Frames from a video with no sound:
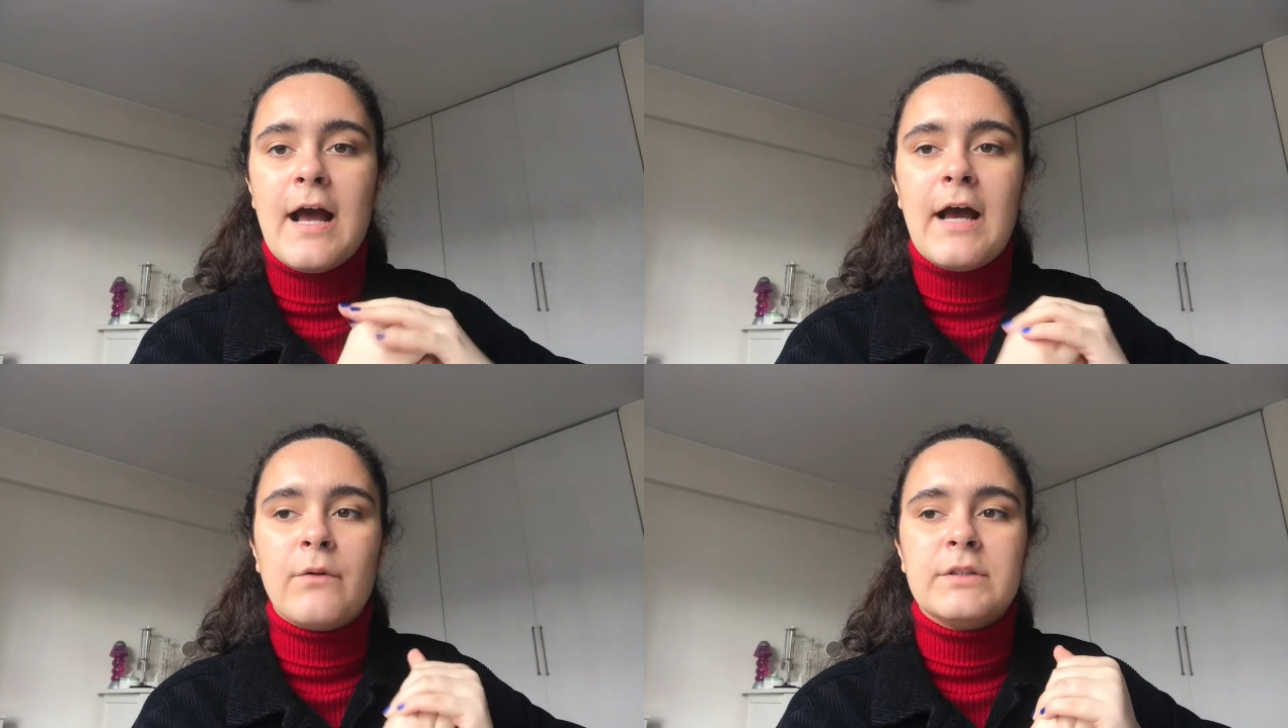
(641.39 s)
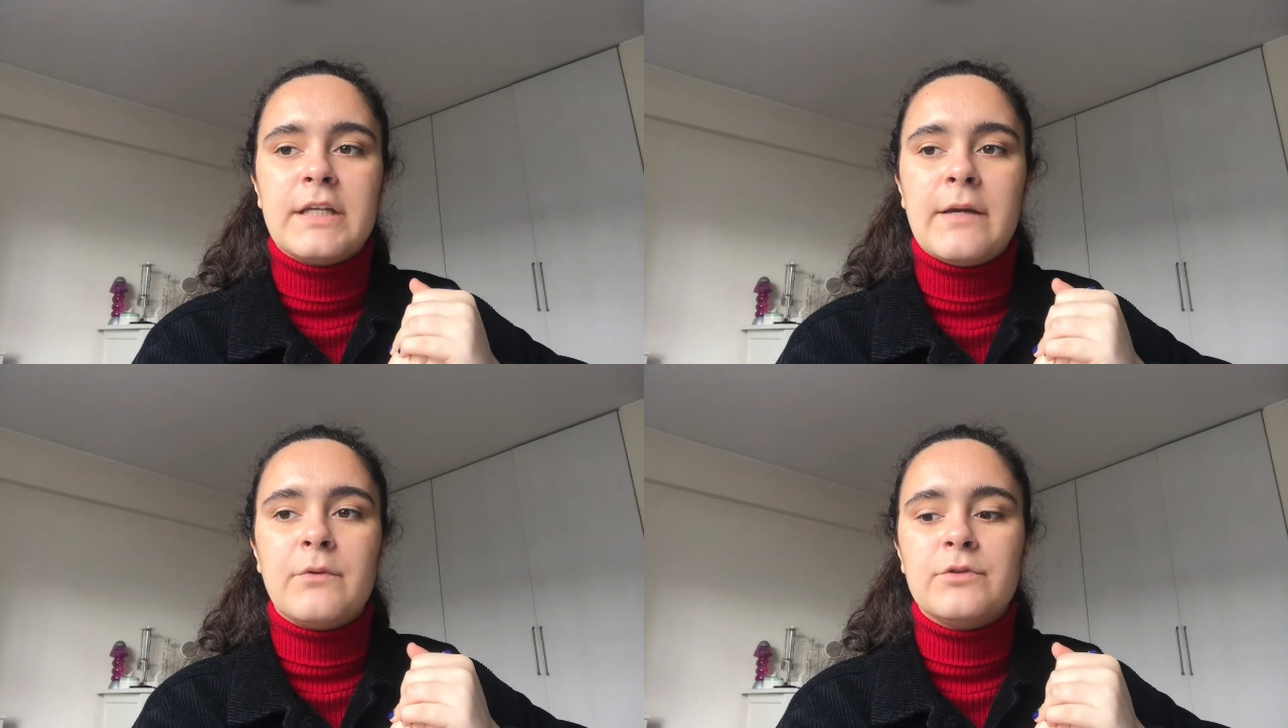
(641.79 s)
I was
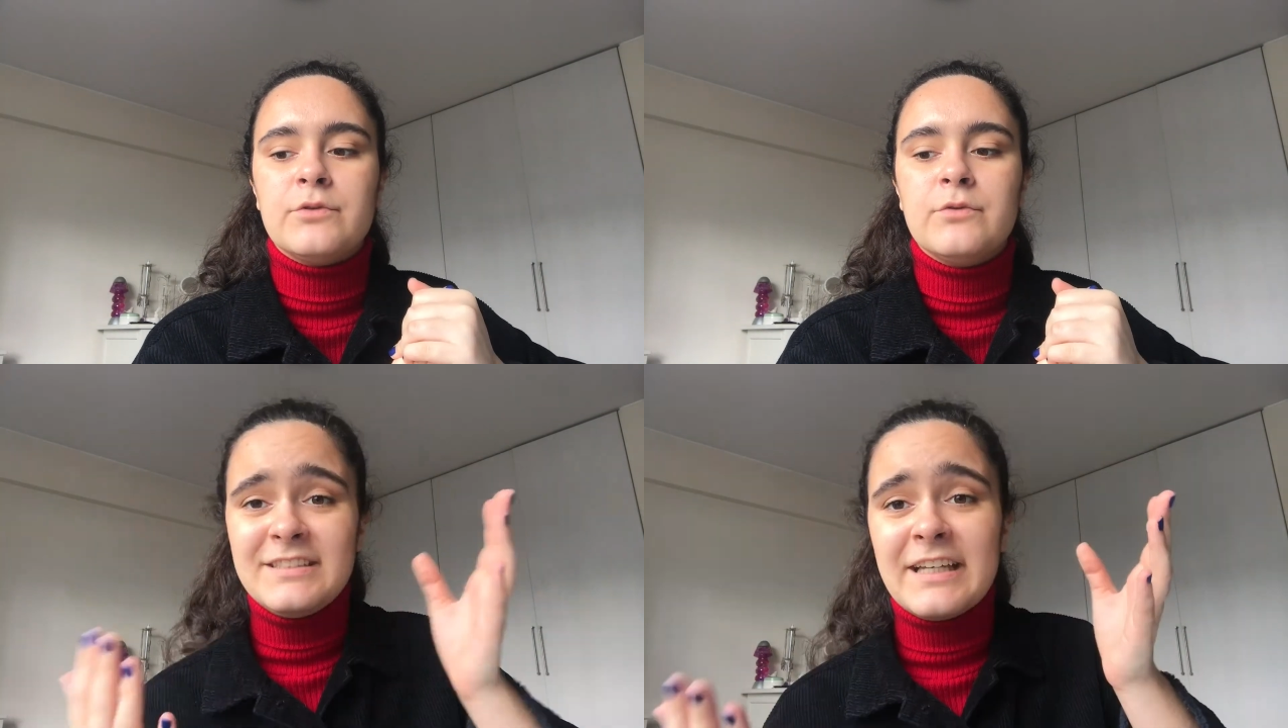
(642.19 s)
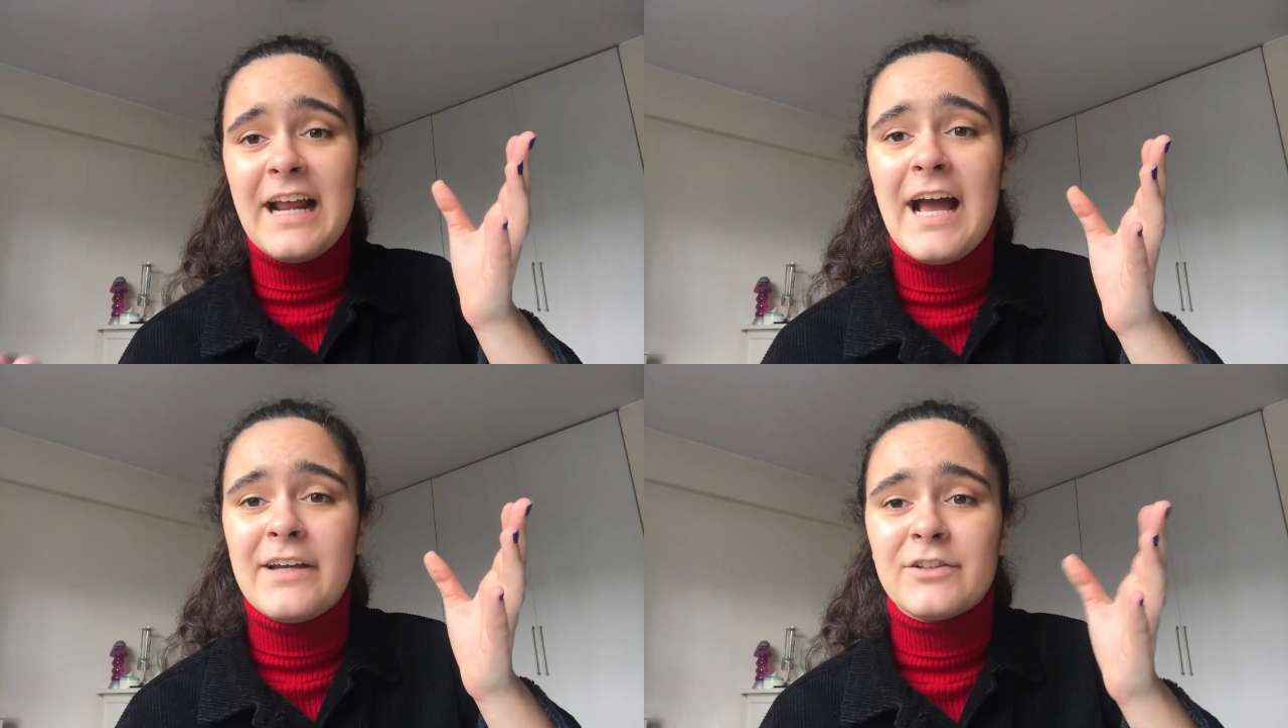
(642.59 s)
able to get a
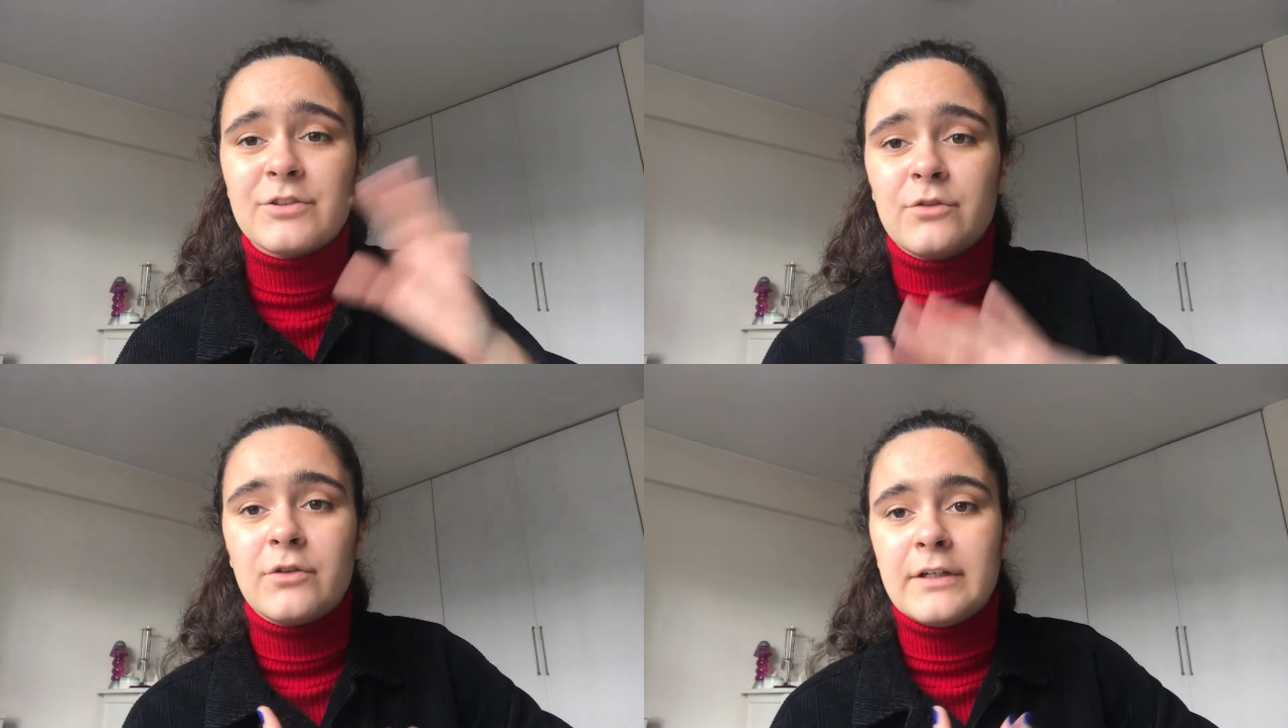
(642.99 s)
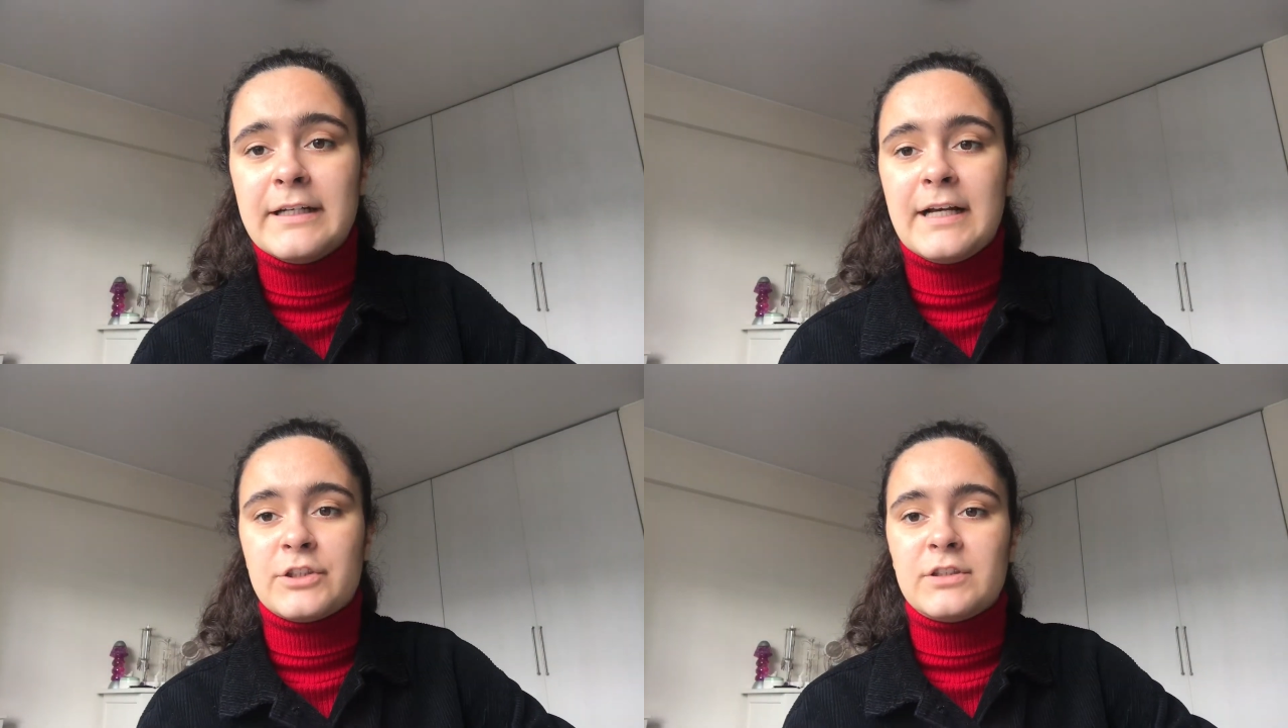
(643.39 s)
higher score
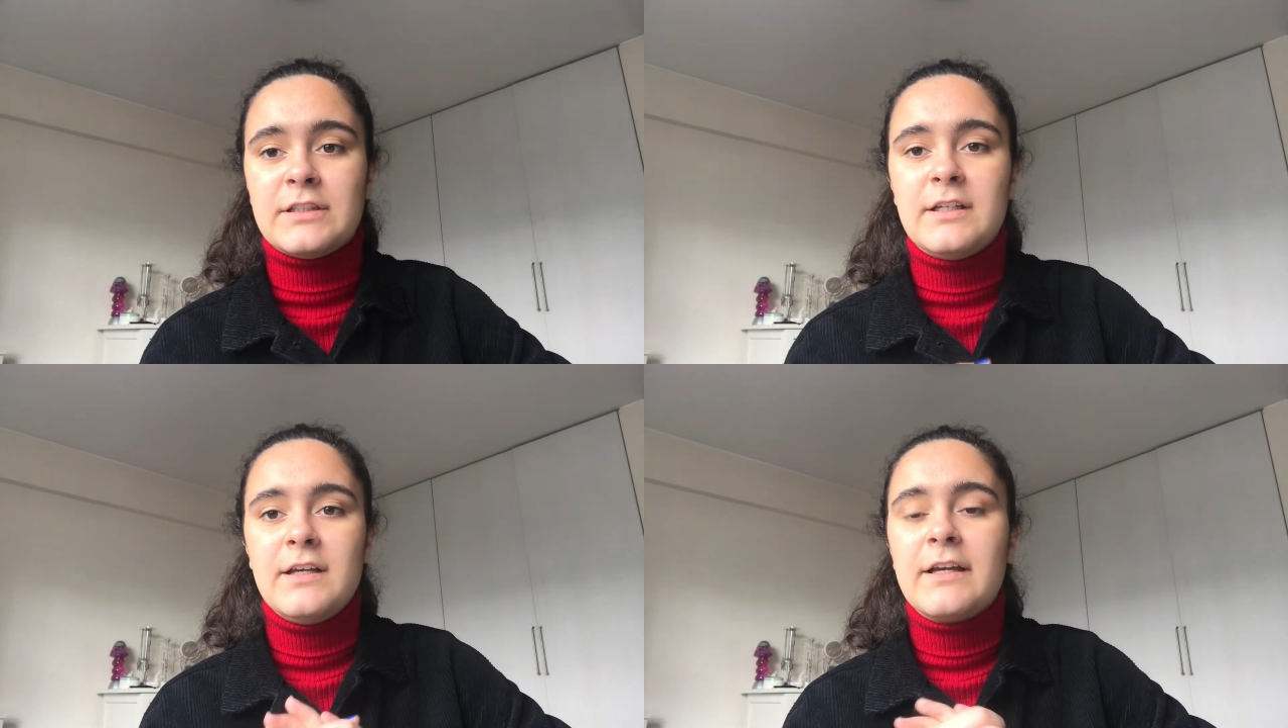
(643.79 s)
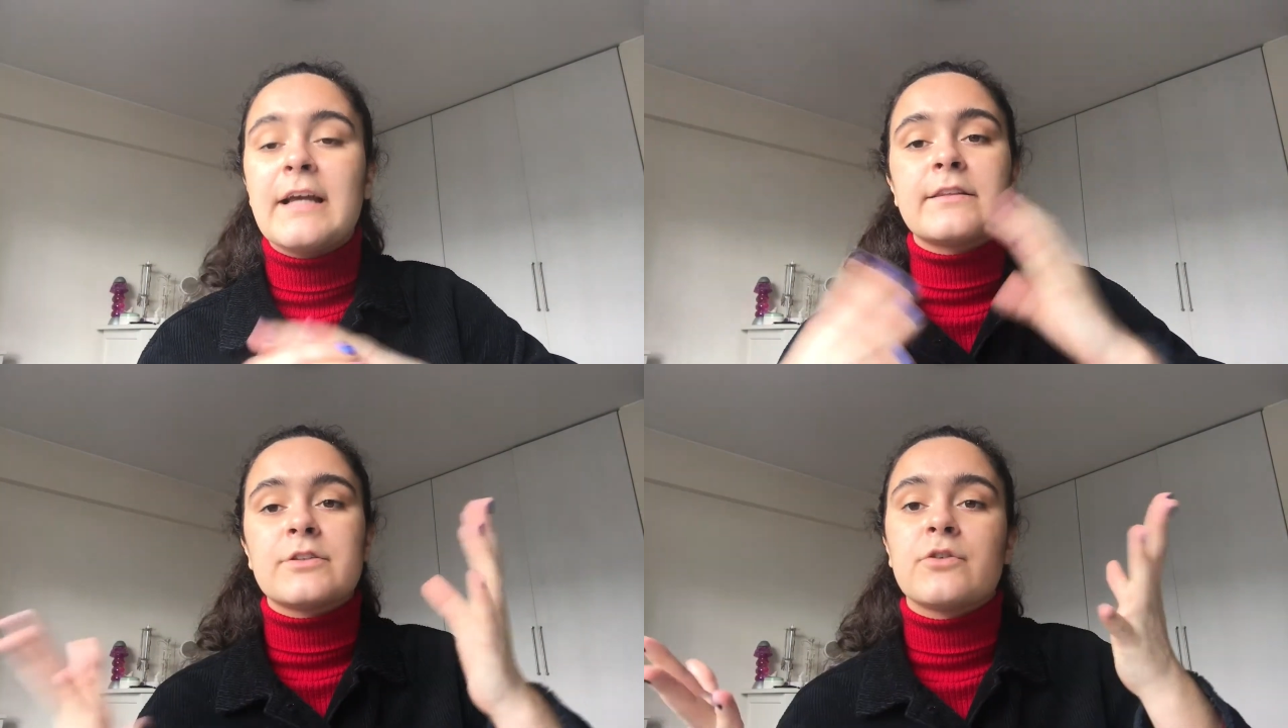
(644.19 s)
and actually
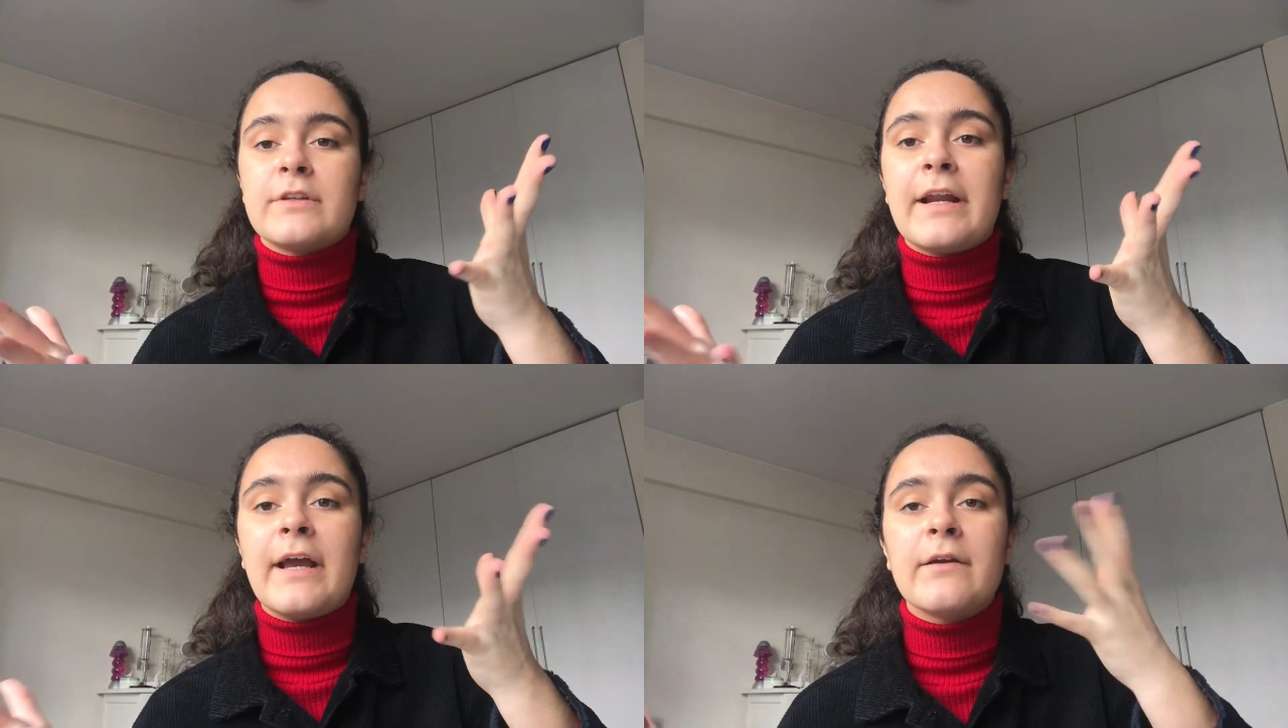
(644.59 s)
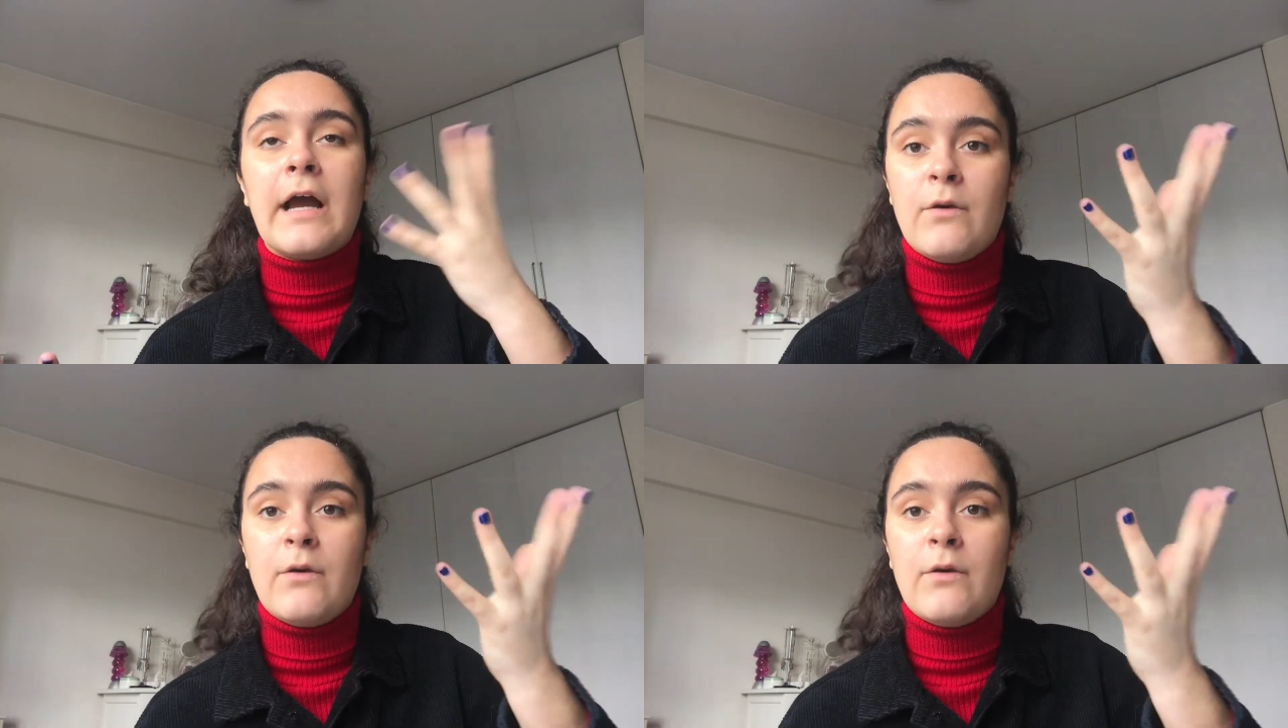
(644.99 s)
get the score that I